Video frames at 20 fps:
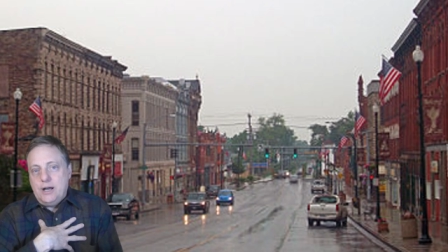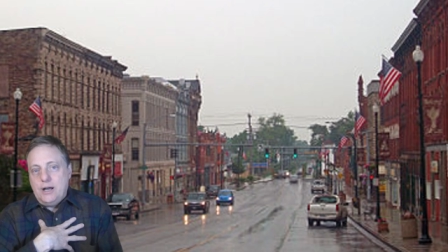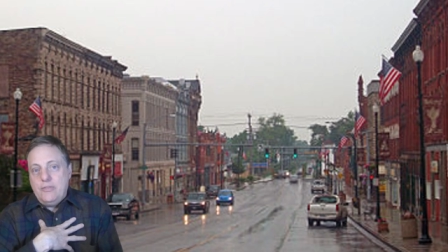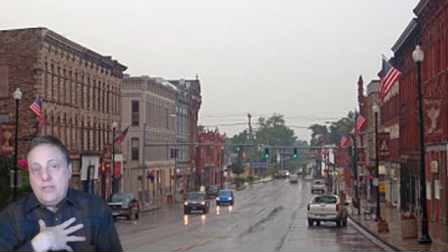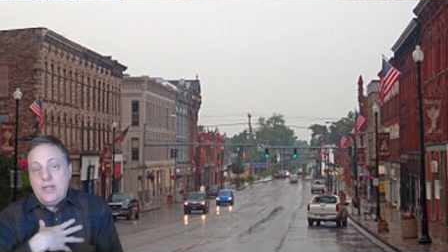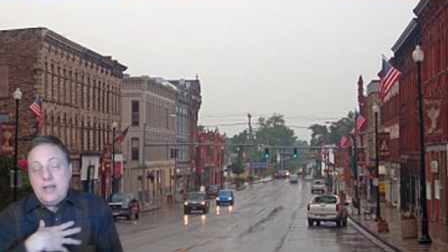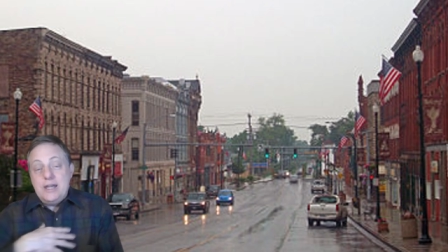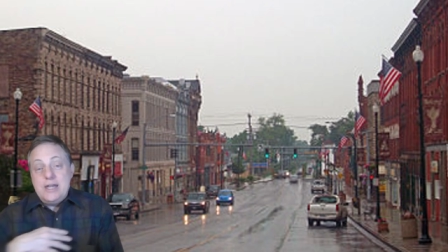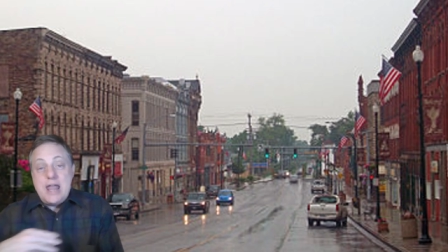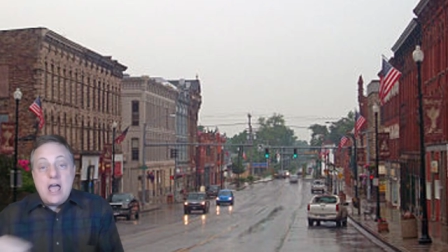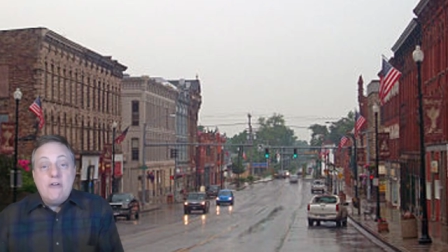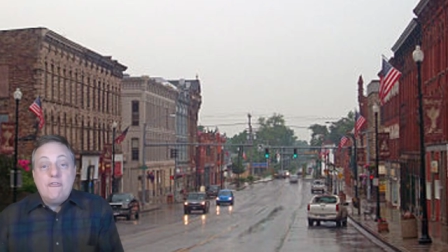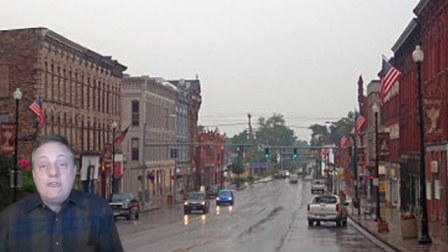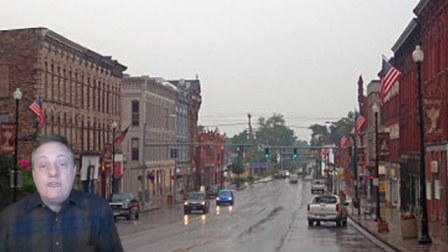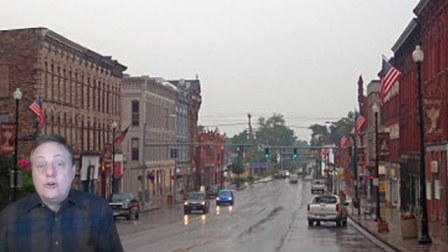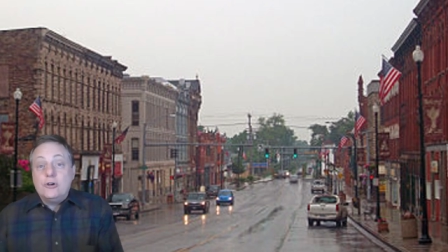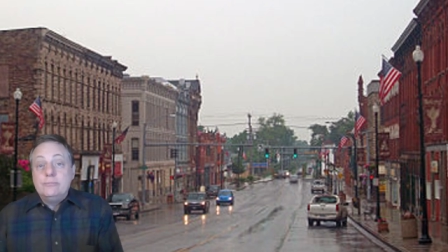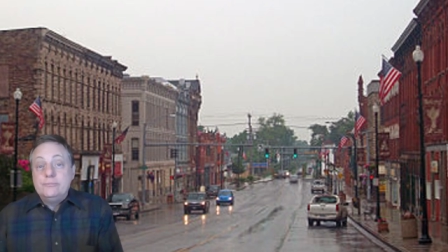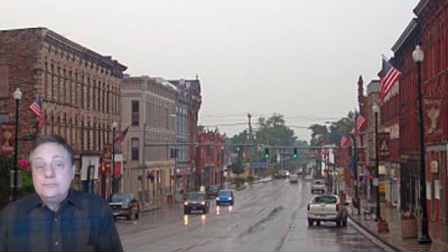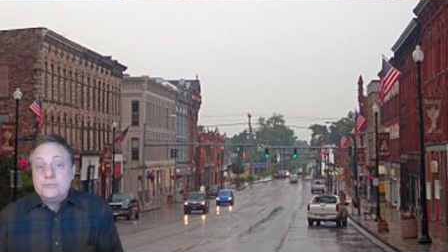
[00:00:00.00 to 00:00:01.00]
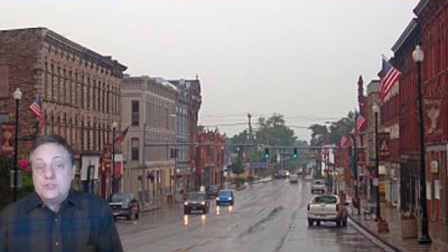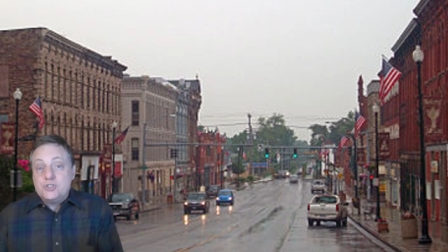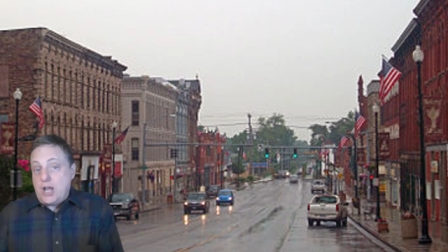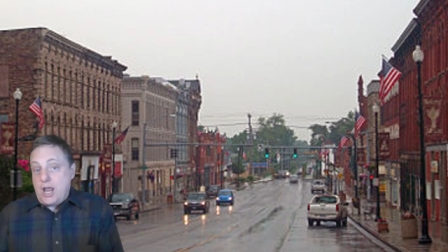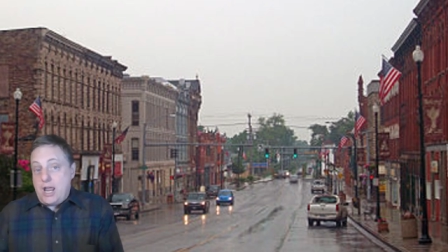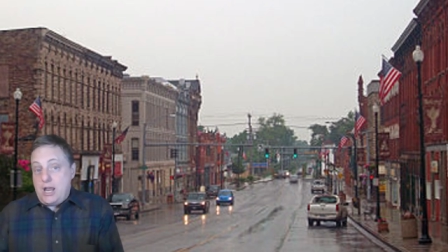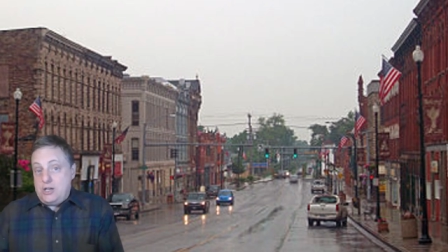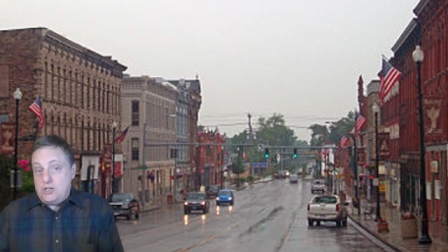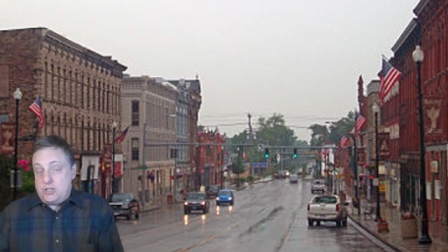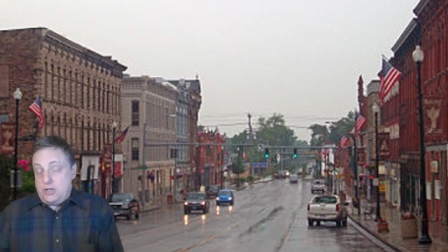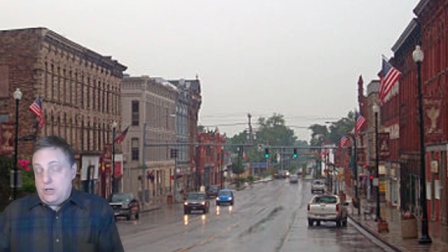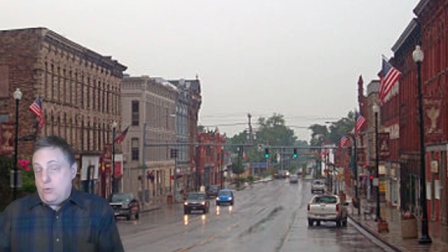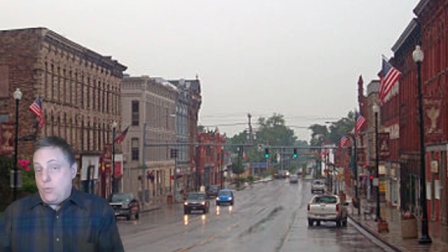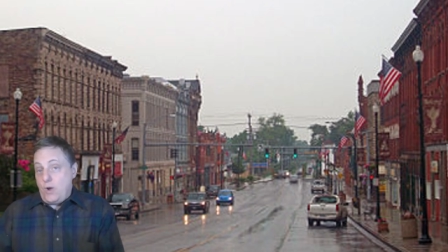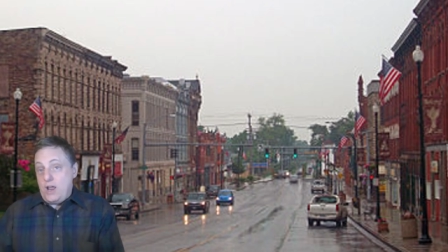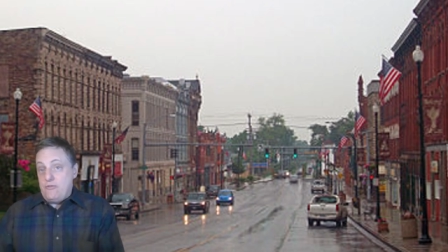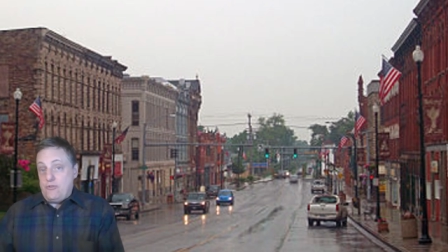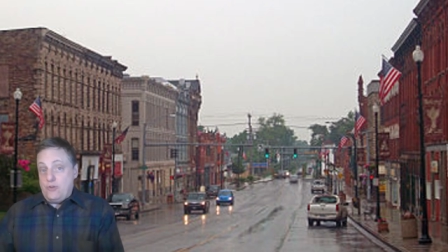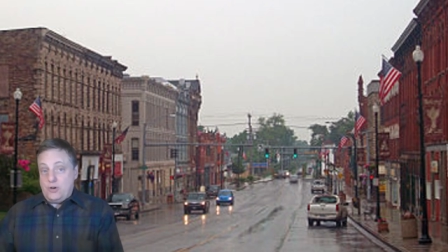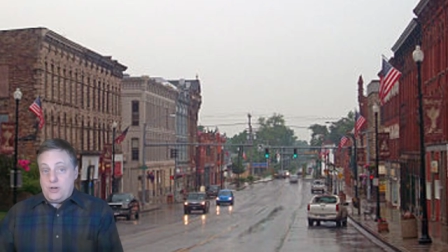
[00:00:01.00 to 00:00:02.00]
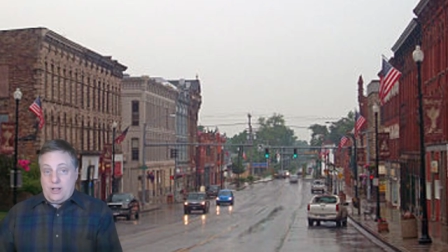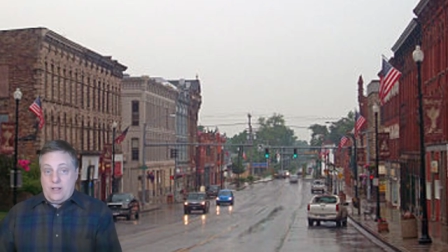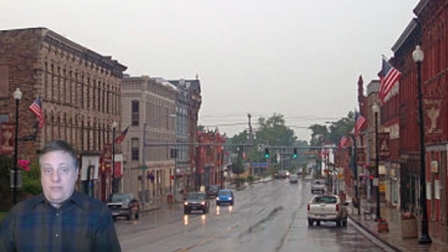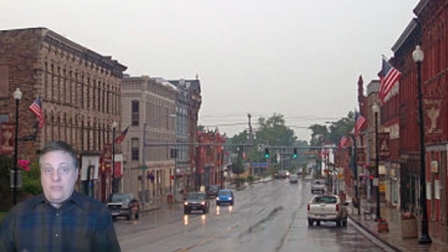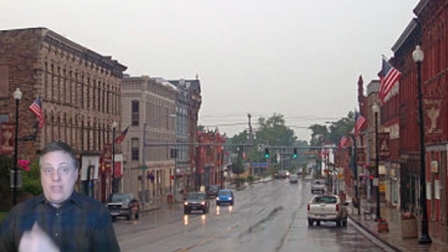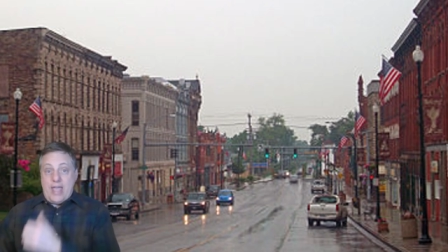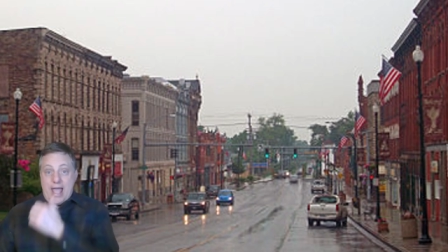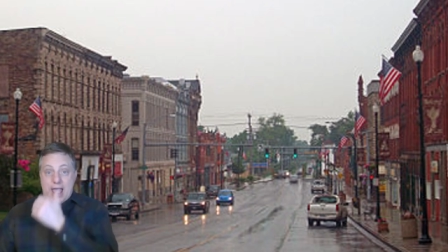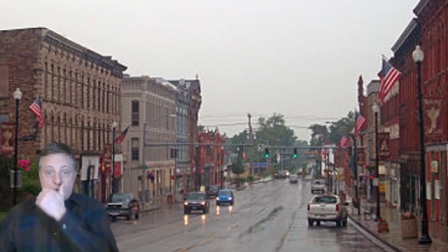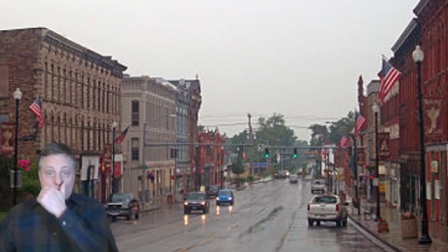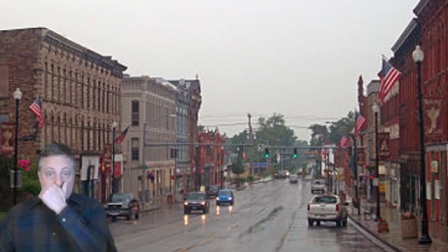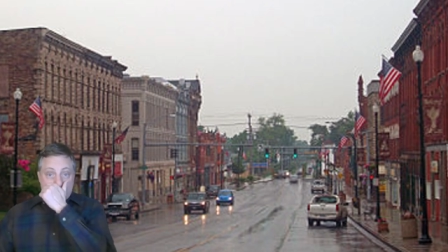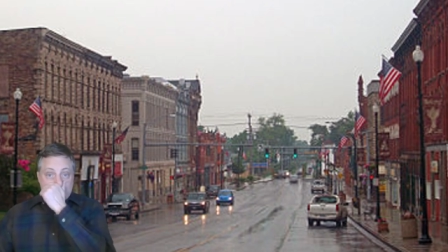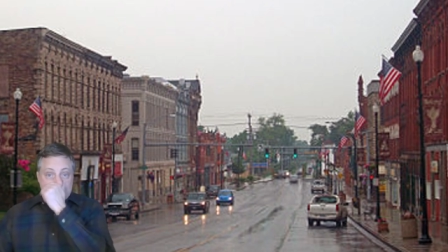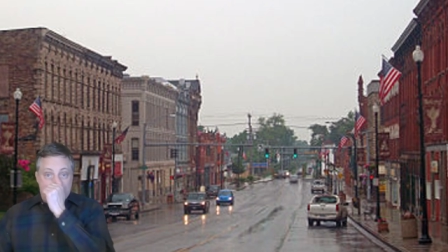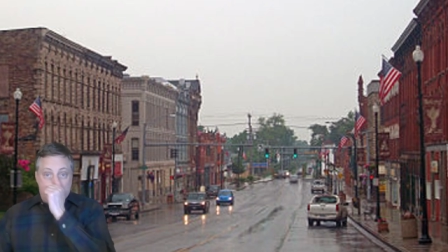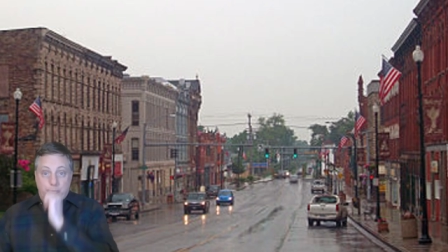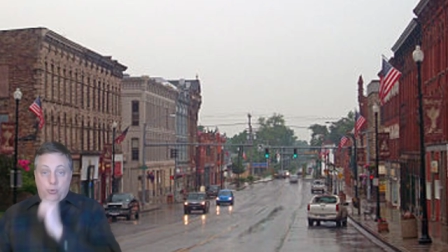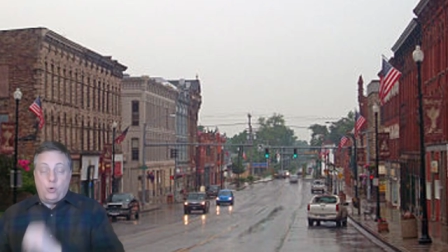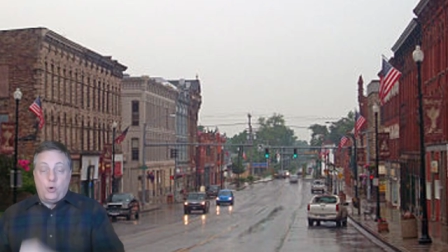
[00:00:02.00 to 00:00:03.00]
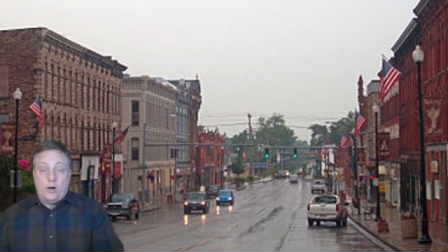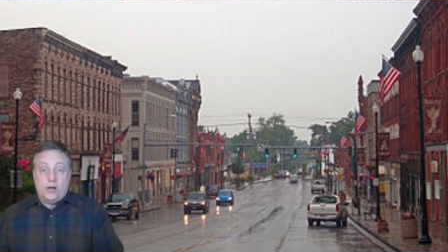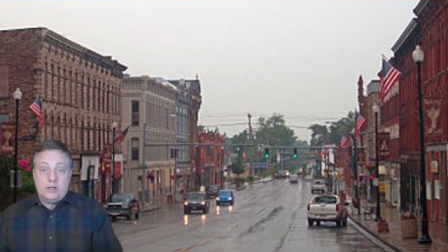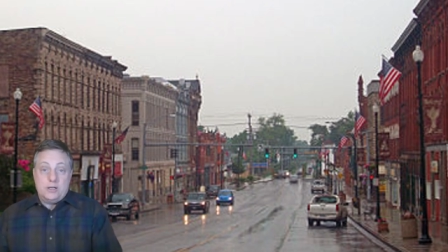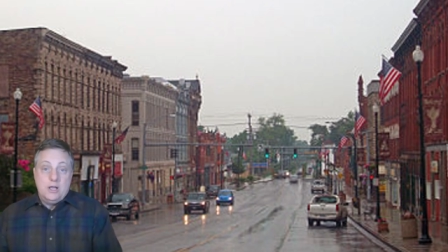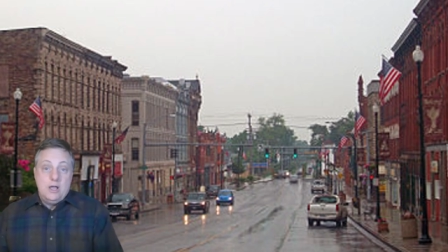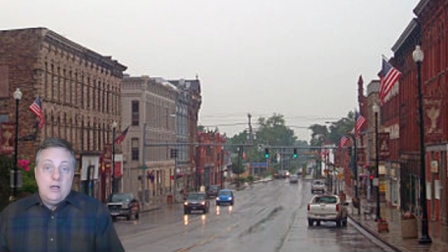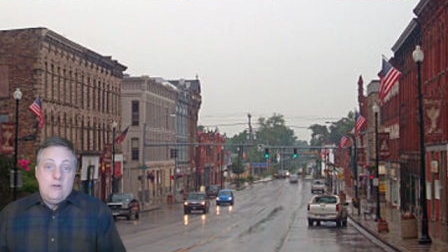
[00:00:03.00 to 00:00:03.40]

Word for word: uh, they never changed and wavered in that support